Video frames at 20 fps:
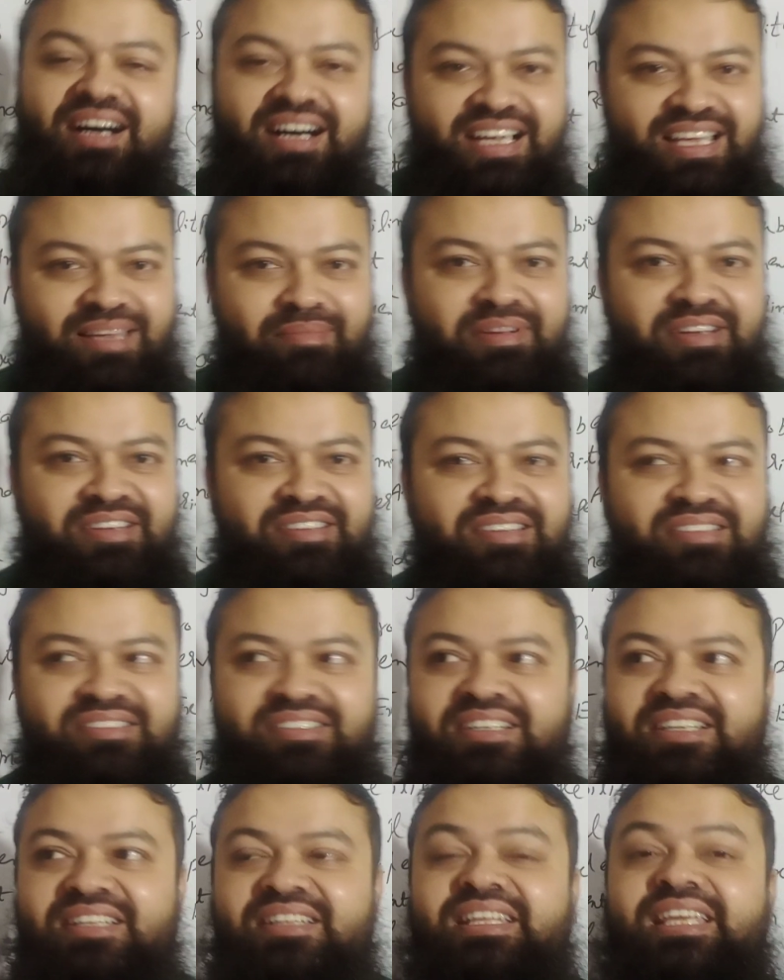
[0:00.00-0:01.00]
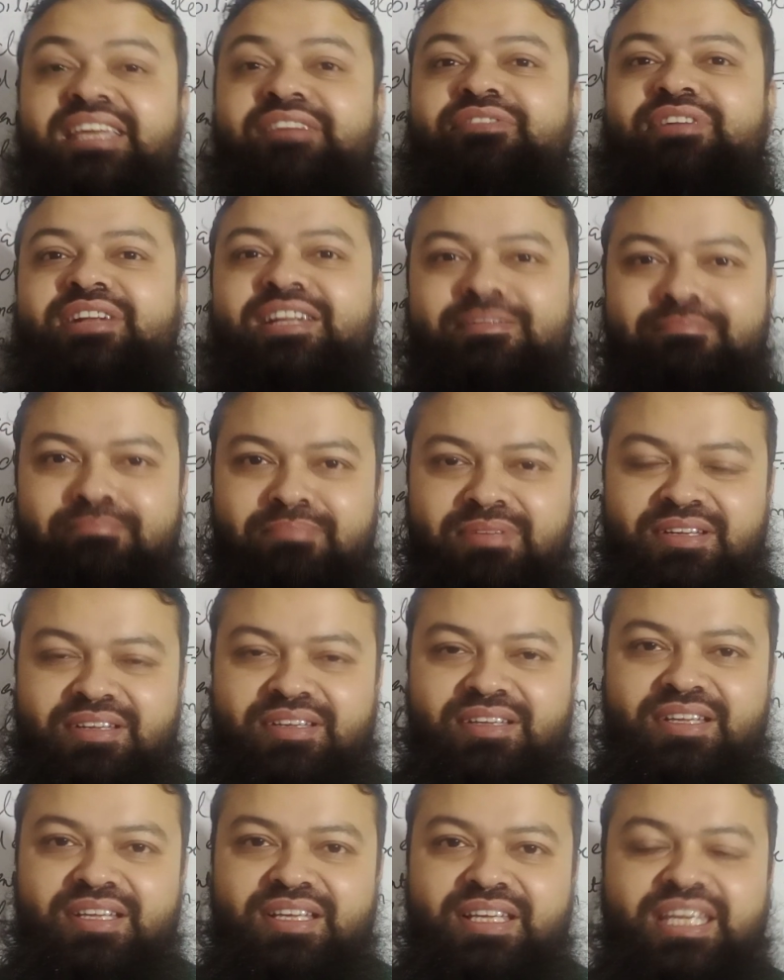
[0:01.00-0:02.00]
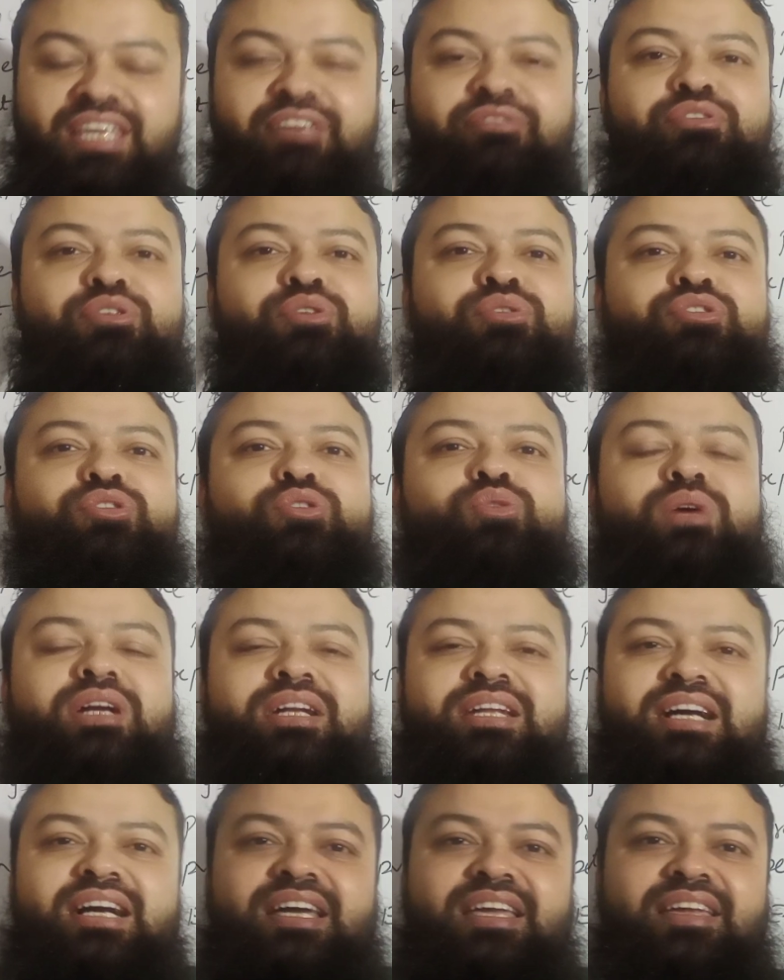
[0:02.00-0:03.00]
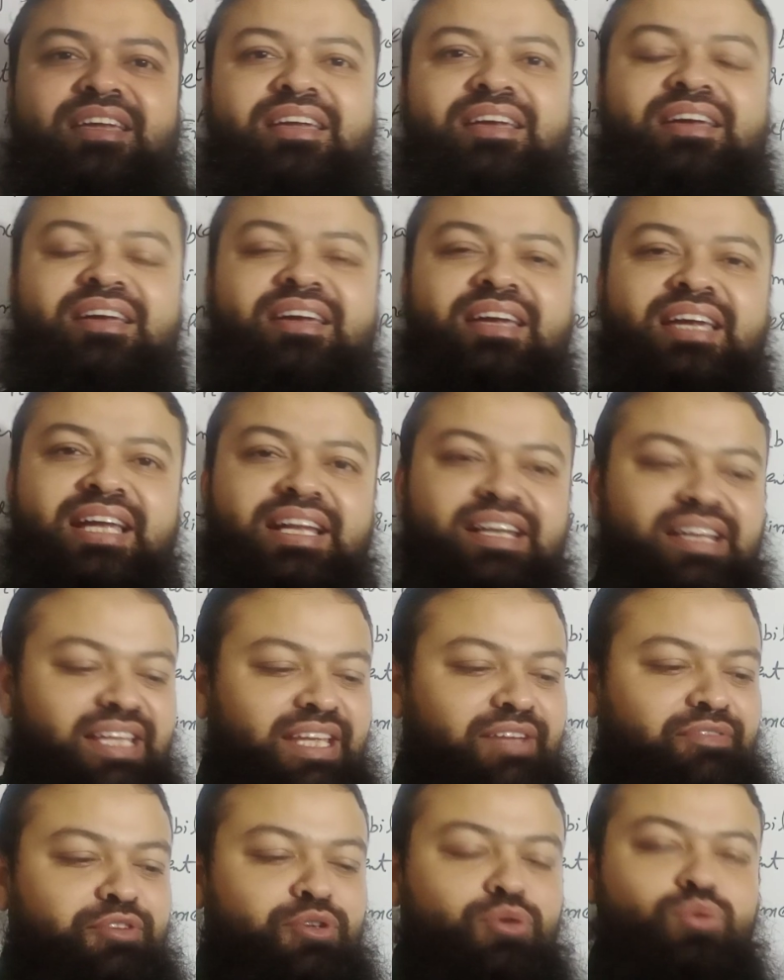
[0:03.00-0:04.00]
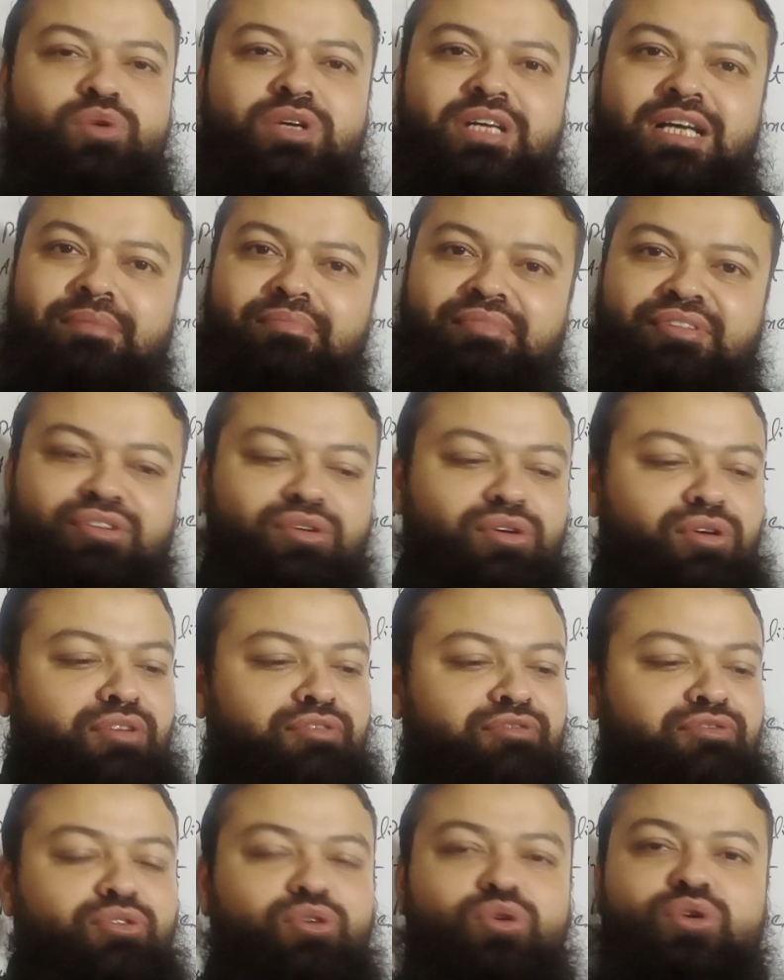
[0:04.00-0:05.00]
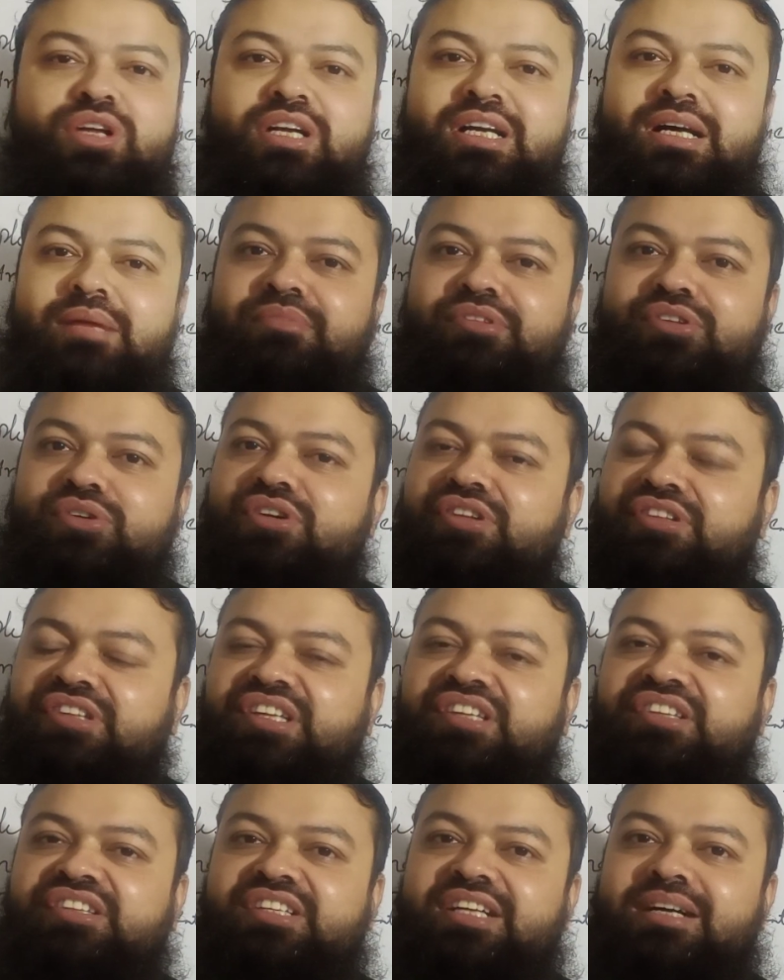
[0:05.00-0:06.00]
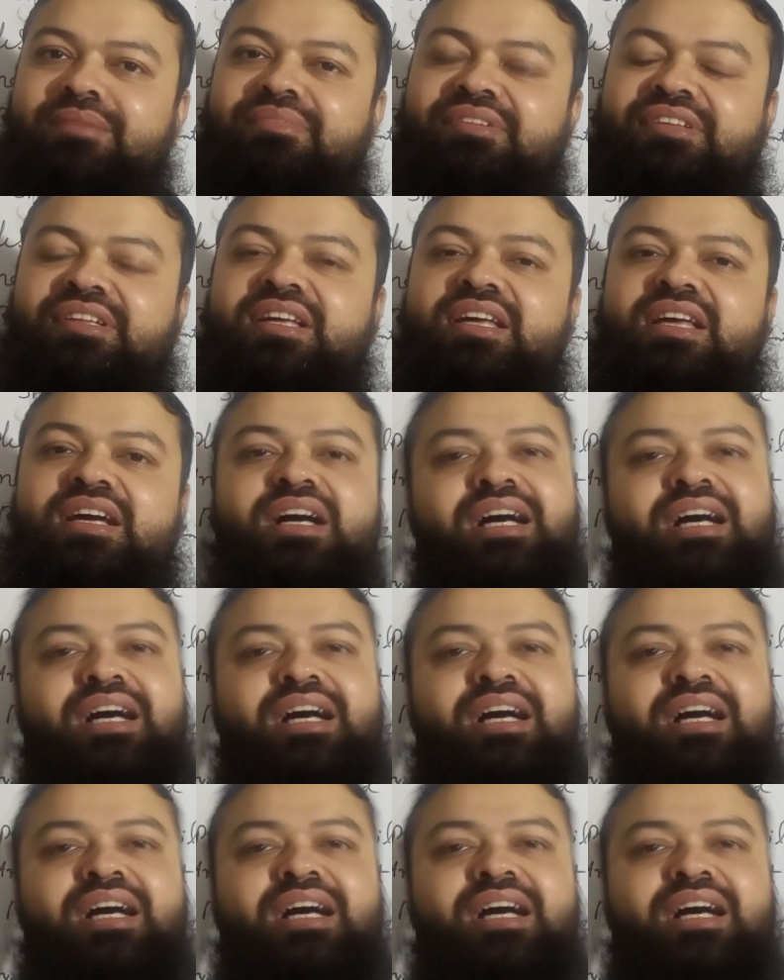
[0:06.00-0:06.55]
I am interested in even number, if you throw a die and if 2 comes or 4 comes or 6 comes,